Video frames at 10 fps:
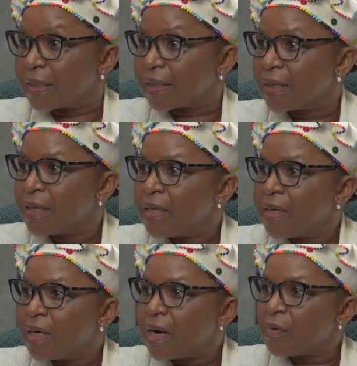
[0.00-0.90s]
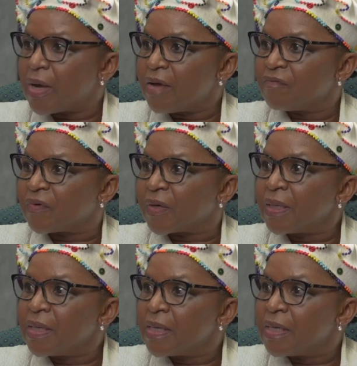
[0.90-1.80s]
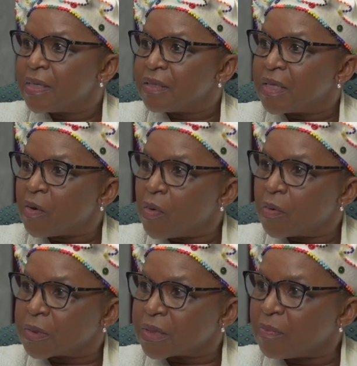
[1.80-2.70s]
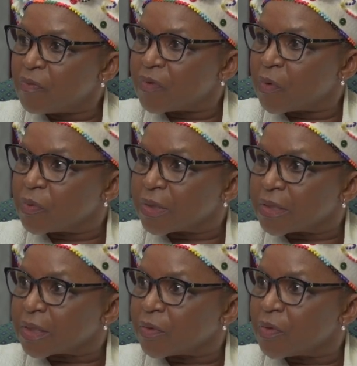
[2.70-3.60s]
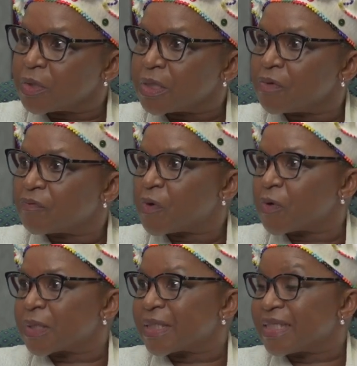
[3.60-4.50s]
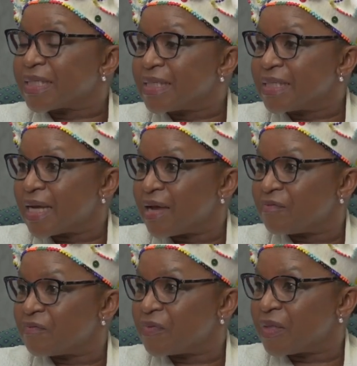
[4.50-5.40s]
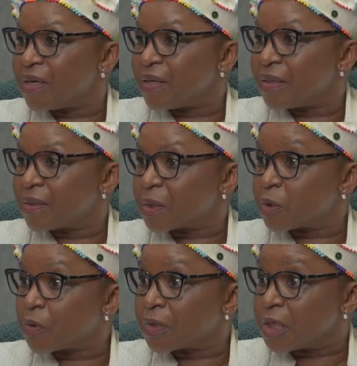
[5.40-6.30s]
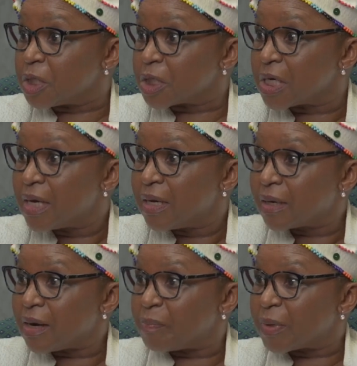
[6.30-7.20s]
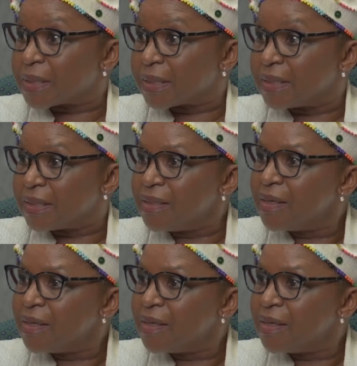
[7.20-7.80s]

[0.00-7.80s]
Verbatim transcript: Mm. However, the, some of the older technology, of course, didn't have the storage capacity,